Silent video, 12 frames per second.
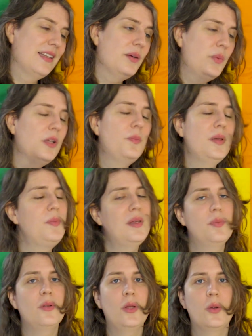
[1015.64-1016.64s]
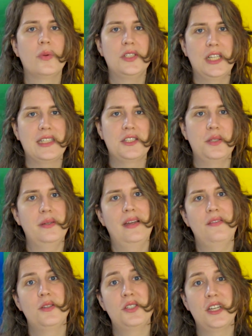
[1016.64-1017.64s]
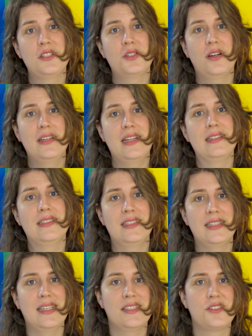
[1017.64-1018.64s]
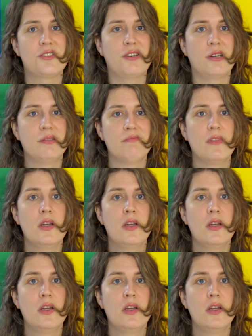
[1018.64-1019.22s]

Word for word: There will be people who reject you if you change your identity, that's true.